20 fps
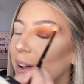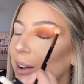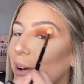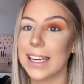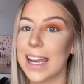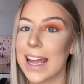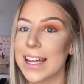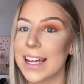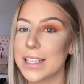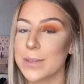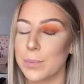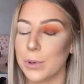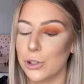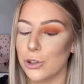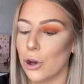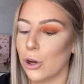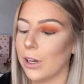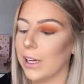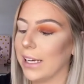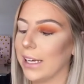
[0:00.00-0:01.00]
Last but
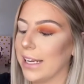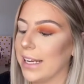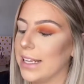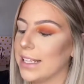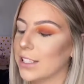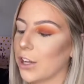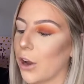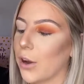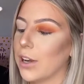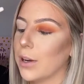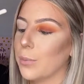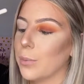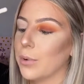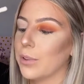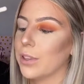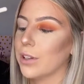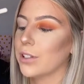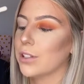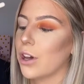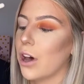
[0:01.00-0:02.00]
not least, going in with
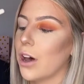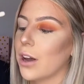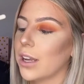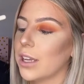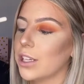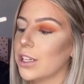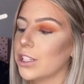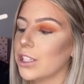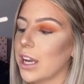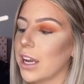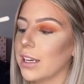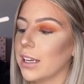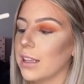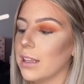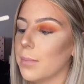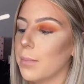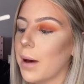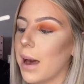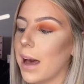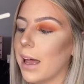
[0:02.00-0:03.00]
the darkest shade in
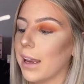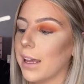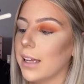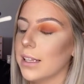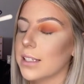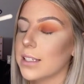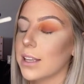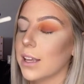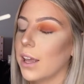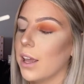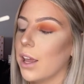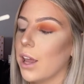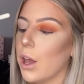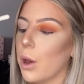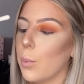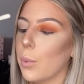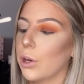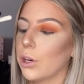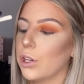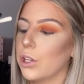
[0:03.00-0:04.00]
the palette. And
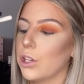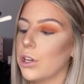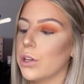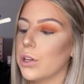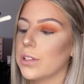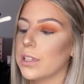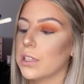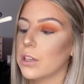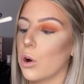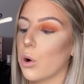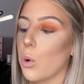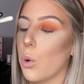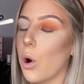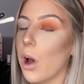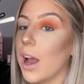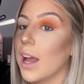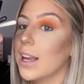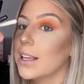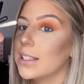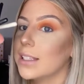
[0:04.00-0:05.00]
we're going to use this on
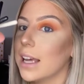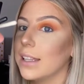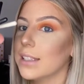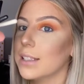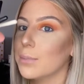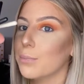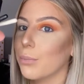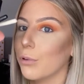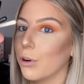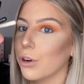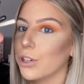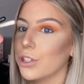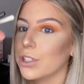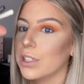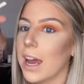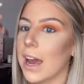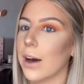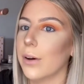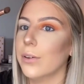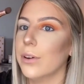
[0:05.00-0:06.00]
quite a dense brush
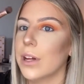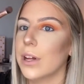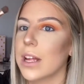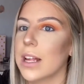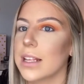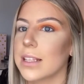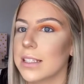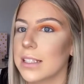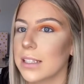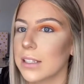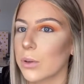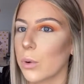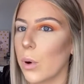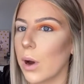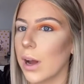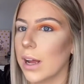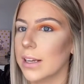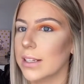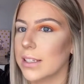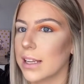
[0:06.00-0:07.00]
now. This is
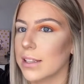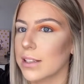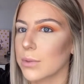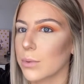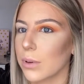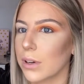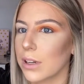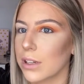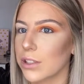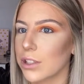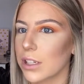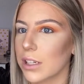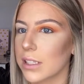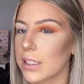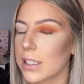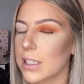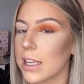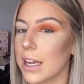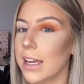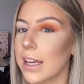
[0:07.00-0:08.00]
quite a dense one, as you can
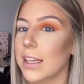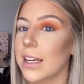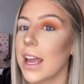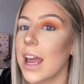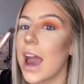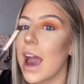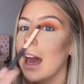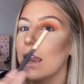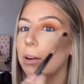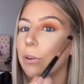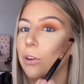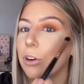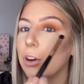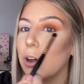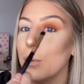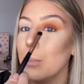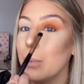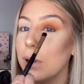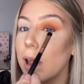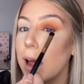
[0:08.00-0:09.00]
see. And I'm going to
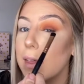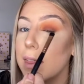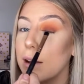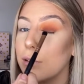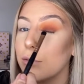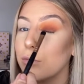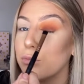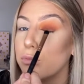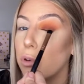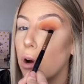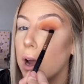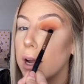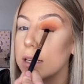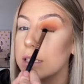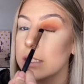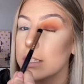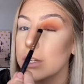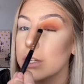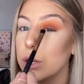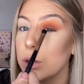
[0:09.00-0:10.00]
apply that right
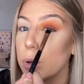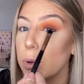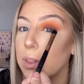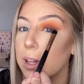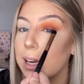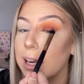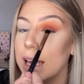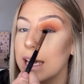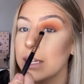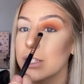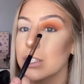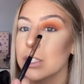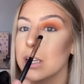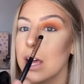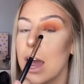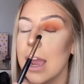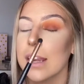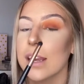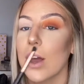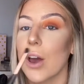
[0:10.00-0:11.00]
to the lash
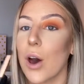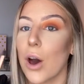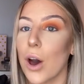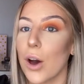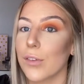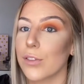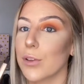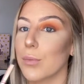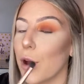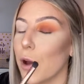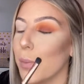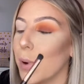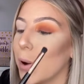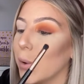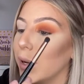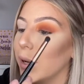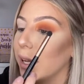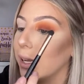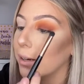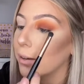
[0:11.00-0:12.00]
line of the mobile
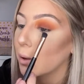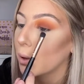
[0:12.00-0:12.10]
lid.